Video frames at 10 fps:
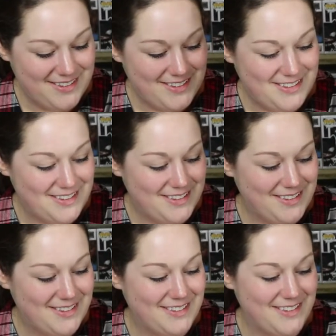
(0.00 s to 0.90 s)

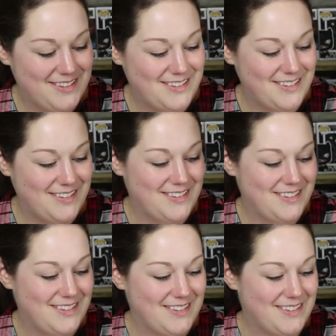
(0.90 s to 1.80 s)

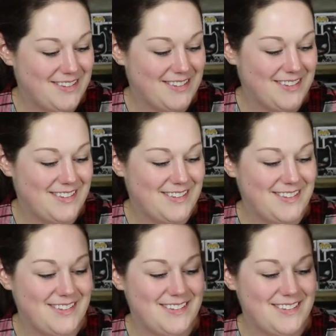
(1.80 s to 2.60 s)
(silent)